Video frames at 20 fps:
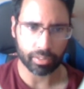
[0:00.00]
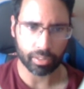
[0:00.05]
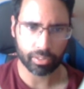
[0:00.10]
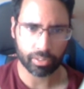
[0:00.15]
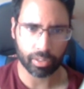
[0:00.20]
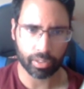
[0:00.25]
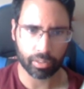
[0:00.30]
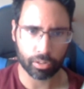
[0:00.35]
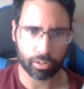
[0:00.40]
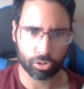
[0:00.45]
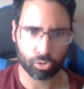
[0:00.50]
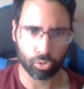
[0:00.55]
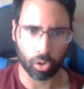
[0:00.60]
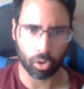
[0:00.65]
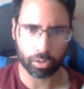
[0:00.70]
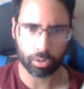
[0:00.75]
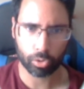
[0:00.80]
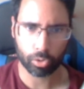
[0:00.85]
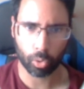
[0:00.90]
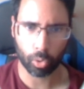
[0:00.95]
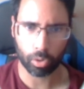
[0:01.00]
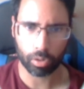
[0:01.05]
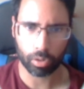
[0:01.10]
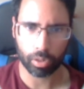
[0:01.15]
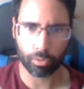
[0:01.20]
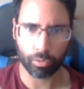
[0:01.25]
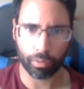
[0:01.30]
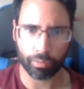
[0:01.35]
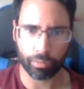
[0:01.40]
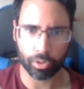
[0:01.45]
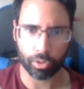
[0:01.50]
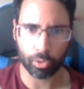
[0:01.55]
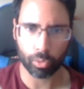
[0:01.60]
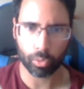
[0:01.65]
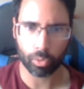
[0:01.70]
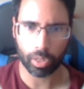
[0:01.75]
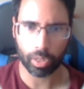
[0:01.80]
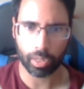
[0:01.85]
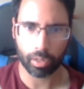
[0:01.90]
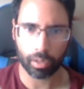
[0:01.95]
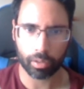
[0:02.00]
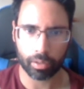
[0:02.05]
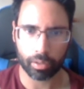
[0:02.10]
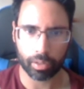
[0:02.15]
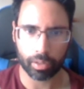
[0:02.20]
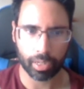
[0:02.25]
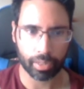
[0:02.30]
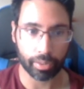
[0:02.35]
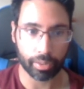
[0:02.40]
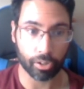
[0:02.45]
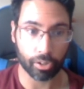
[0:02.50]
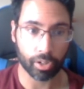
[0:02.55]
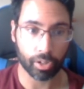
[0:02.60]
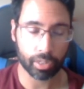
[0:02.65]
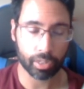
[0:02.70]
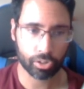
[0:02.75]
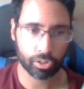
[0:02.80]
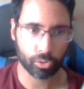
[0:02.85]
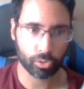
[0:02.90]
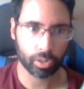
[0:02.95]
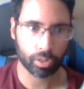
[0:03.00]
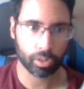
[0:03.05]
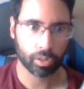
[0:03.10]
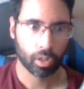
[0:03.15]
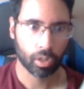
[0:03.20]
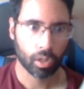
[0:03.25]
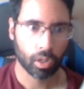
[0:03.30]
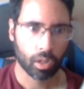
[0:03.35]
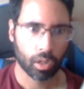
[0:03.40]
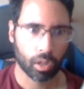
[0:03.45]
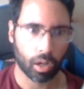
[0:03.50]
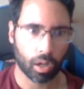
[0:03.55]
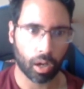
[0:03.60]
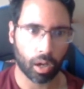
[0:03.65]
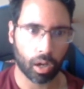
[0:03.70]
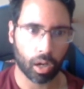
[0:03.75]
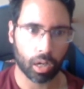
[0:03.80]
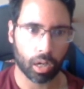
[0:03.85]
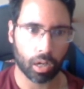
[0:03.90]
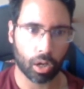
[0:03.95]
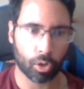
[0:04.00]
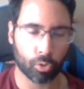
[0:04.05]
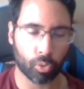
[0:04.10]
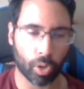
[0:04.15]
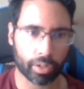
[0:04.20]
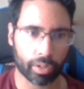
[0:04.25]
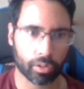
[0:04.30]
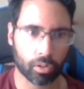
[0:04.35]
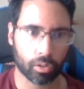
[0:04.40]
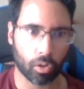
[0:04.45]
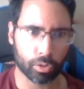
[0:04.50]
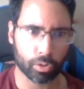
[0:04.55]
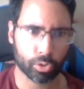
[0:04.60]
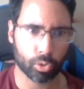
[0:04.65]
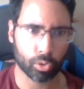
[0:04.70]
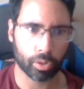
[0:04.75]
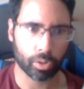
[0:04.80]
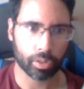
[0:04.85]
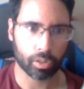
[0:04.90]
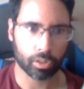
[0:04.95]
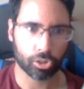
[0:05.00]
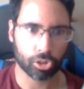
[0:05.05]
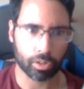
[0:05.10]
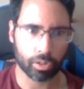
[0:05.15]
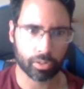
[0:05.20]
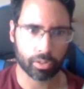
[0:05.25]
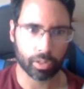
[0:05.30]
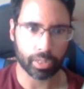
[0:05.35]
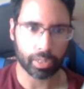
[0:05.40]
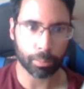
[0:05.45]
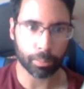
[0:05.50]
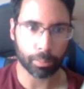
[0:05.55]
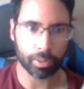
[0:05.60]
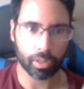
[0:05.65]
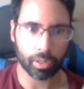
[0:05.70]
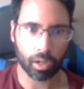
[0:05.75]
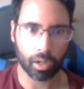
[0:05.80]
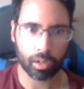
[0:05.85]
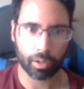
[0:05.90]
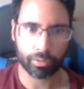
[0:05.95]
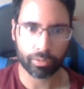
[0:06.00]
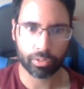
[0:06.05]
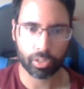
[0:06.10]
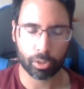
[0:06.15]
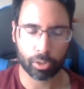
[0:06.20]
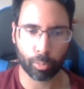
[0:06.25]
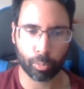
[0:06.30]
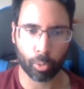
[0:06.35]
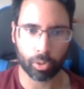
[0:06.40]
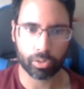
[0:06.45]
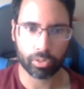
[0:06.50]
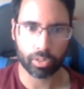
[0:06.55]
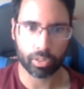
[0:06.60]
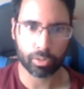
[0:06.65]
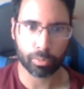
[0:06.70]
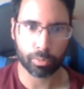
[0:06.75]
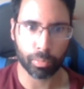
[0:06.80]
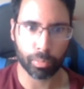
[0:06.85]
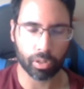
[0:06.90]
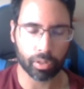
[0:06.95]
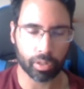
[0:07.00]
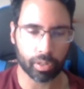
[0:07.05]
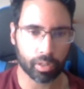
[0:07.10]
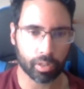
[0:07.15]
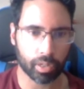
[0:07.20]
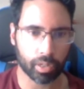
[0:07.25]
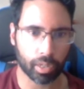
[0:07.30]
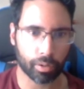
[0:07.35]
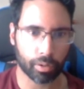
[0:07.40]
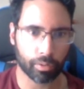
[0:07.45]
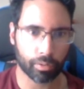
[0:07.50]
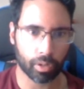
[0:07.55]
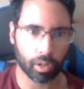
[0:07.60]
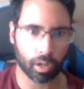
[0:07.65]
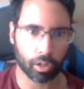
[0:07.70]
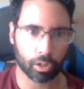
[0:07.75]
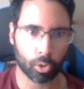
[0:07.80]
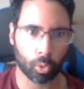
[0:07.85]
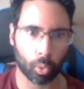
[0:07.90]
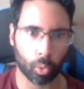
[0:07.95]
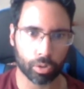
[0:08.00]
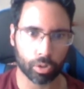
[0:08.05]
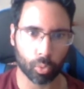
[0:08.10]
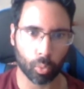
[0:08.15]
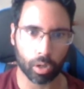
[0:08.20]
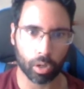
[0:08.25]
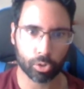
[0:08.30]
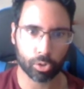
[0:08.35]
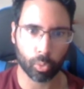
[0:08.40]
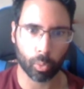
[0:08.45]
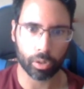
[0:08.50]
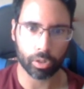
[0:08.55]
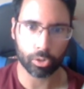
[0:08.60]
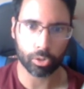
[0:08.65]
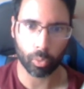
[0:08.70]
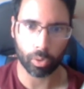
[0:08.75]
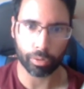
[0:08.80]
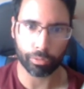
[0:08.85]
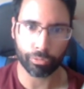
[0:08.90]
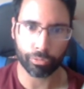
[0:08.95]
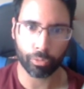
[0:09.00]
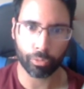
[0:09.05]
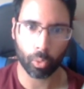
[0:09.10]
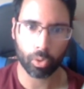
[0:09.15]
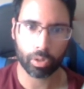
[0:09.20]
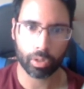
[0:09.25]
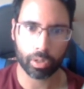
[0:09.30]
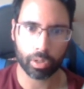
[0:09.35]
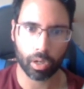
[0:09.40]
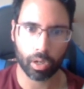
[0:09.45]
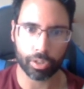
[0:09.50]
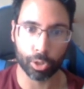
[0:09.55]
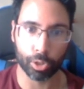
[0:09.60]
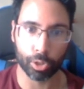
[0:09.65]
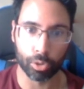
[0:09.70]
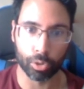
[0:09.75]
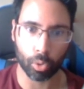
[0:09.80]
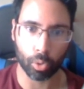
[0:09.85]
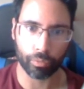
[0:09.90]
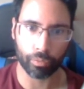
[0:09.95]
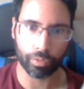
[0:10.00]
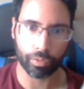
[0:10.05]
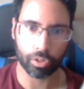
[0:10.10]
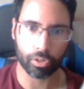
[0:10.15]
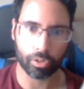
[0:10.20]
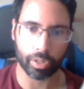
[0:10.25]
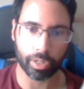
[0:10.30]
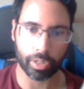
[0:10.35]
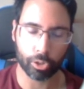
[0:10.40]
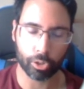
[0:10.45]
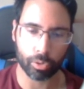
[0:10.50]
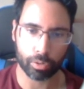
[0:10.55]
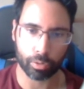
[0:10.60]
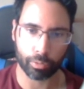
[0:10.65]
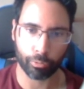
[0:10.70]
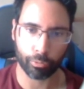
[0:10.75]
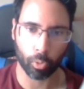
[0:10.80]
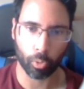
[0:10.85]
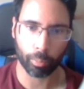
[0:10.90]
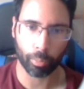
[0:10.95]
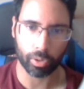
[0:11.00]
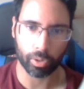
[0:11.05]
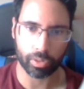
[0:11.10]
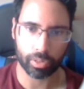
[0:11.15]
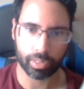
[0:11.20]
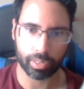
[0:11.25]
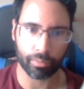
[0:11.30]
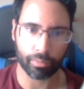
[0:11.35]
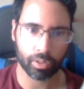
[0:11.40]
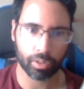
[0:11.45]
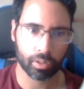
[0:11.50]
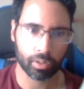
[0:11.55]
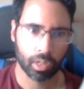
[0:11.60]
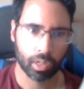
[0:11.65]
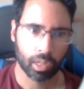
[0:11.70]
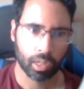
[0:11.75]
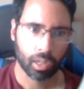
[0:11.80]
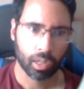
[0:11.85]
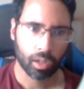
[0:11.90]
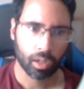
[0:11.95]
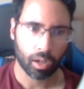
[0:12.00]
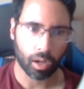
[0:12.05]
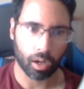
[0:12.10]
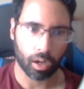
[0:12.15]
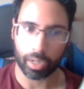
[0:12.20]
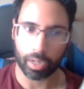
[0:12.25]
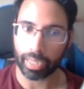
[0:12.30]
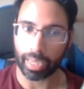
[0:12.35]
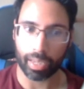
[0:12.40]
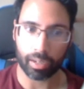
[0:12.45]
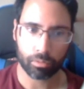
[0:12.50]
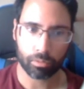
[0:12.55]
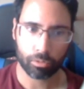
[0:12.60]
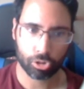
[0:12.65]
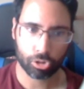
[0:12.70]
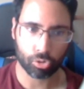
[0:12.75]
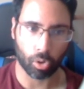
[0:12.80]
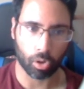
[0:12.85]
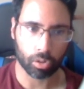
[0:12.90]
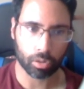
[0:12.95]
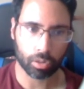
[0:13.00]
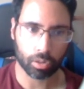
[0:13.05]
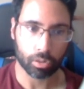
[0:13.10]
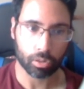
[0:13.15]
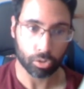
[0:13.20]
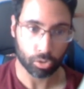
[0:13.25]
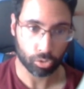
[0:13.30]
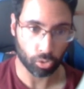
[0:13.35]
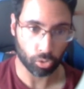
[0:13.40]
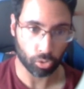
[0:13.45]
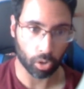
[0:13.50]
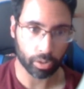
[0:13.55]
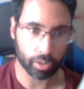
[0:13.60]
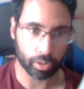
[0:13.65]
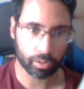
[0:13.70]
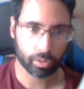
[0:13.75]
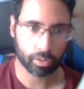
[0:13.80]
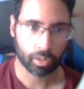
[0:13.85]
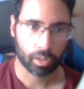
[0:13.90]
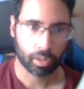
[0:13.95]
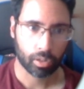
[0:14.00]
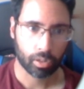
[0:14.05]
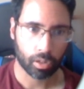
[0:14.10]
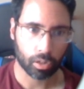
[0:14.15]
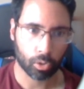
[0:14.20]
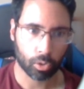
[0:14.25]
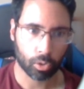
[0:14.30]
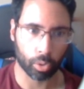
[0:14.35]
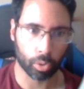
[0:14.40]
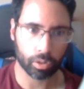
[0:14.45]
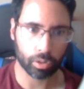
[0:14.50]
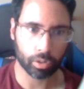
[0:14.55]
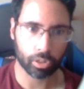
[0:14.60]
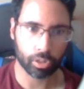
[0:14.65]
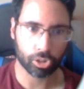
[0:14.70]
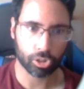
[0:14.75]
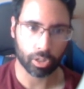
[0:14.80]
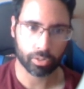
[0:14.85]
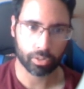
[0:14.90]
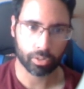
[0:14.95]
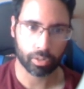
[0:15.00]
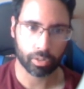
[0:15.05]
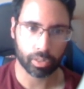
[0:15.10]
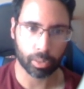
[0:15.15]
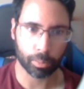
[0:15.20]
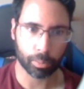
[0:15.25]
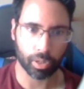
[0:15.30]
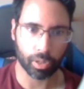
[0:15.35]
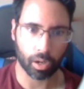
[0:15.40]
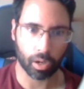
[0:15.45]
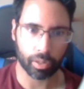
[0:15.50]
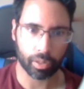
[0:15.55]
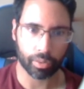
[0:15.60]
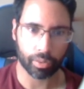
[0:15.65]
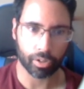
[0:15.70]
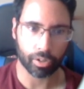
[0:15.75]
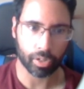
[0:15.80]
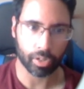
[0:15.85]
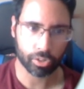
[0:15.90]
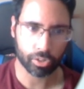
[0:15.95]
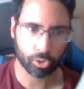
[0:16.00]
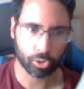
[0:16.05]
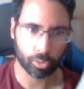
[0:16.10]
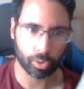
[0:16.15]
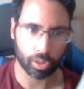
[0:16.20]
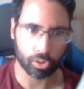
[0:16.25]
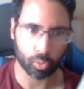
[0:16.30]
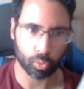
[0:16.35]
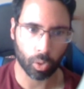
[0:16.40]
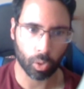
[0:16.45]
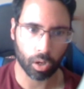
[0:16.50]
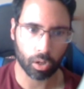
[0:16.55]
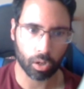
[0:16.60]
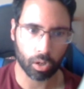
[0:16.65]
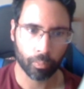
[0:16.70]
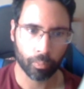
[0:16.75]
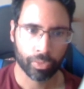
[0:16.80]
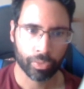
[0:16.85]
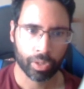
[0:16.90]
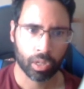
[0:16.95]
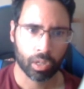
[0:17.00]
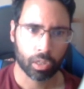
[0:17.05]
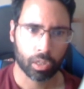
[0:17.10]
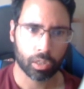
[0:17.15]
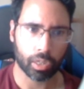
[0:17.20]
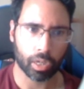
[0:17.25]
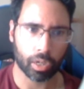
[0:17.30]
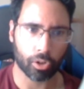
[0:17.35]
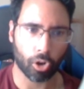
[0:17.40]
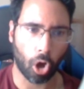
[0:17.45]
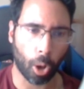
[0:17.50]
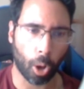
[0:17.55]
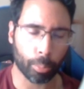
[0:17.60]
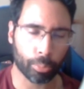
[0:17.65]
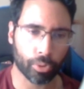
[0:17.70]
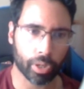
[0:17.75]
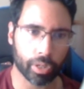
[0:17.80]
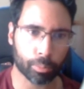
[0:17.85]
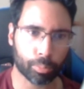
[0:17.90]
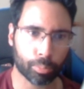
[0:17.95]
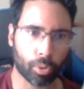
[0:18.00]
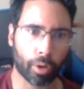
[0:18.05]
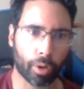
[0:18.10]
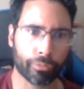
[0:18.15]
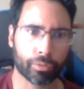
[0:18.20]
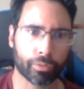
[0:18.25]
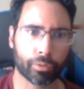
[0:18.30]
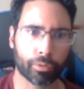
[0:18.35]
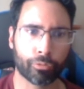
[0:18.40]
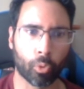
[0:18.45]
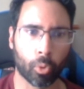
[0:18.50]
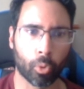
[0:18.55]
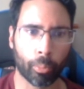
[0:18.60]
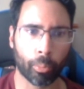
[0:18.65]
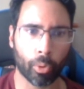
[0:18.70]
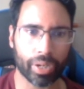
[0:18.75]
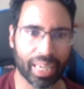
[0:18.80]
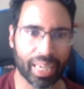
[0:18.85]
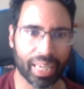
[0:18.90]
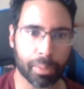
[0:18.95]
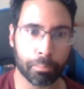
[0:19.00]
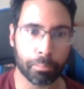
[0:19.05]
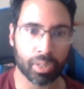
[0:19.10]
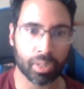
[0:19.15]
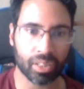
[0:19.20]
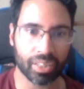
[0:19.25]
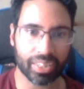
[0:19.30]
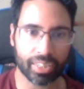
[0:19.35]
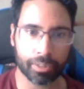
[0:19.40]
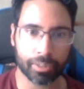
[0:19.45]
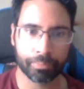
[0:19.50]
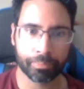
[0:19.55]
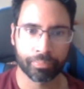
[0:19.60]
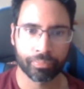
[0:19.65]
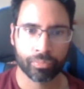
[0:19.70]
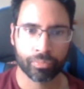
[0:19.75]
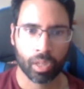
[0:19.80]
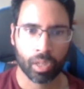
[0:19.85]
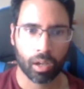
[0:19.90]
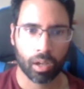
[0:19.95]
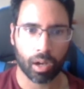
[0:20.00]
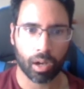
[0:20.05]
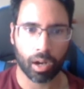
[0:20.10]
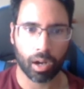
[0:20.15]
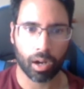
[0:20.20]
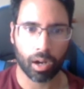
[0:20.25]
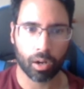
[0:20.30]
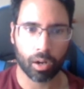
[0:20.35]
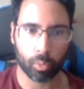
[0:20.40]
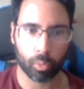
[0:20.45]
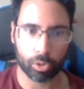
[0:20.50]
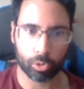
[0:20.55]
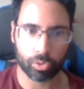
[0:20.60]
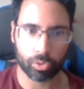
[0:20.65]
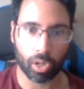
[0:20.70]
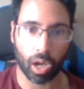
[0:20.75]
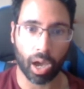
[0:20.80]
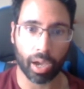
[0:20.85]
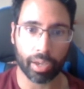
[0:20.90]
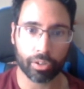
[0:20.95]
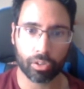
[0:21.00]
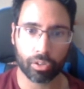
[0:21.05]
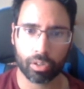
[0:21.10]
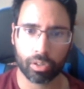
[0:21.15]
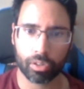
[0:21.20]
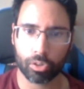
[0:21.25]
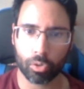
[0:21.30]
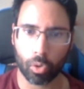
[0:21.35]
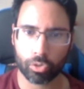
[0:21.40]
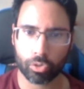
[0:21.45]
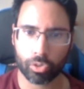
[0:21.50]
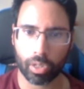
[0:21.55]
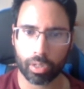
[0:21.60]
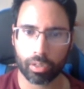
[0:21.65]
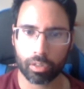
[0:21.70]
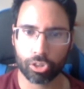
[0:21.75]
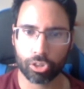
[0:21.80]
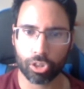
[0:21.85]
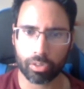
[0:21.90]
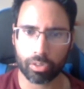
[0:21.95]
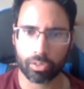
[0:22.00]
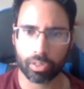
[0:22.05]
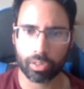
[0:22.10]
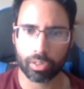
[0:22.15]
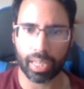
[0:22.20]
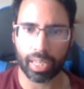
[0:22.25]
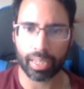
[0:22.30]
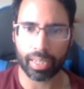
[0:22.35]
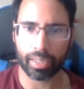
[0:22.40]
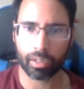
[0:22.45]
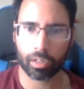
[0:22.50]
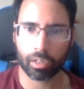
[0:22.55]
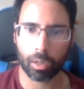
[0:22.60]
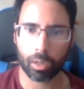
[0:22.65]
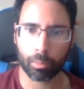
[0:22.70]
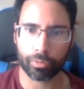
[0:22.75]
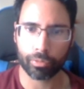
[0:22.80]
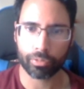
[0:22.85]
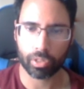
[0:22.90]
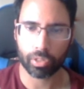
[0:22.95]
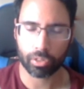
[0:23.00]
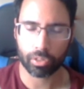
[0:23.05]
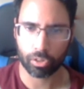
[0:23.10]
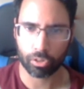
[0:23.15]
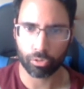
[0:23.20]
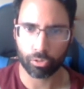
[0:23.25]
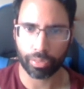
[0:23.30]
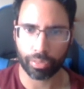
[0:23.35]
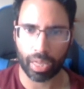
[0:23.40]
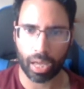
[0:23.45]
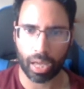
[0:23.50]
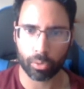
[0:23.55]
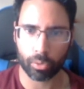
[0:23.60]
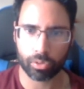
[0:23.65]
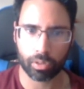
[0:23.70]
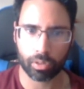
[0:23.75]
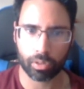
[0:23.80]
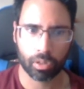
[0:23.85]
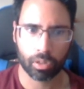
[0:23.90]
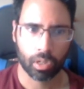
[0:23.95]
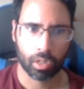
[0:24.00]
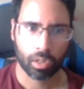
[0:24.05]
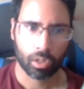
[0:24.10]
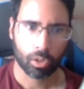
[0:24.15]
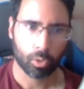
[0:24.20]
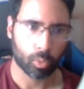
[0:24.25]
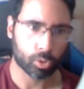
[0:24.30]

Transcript: As I said, the strongest quarterly revenue in their history. Uh, a record also in adjusted EBITDA of 6.6 million in uh, quarter one 2024, a year-over-year increase of 4.7. Uh, again, strongest quarterly adjusted EBITDA in their history as well. You had operating profit of 4.8 million, which was higher. You also had adjusted net income of 600,000,